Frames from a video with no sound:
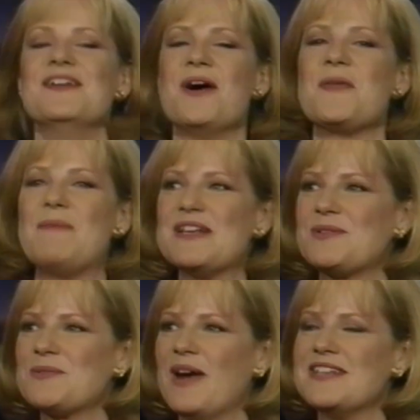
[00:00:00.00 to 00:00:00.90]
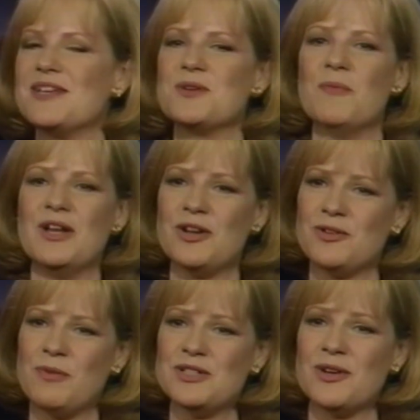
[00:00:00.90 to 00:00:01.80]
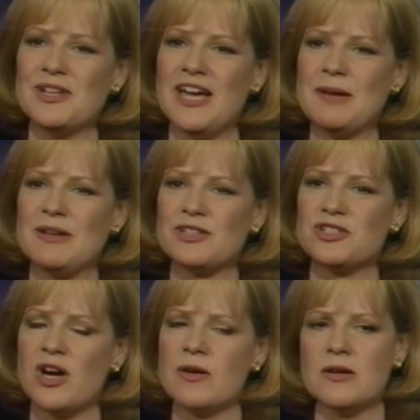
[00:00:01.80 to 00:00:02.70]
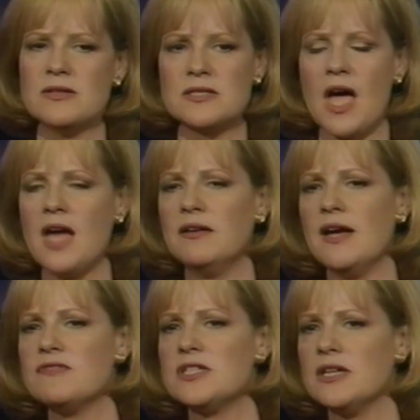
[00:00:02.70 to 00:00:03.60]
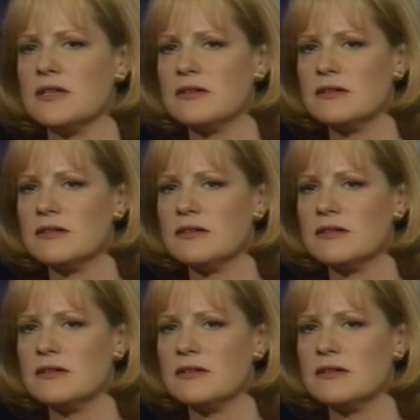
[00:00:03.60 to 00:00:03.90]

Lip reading: No, the best was when I said to him, what don't you like about the show? He goes, I haven't seen it.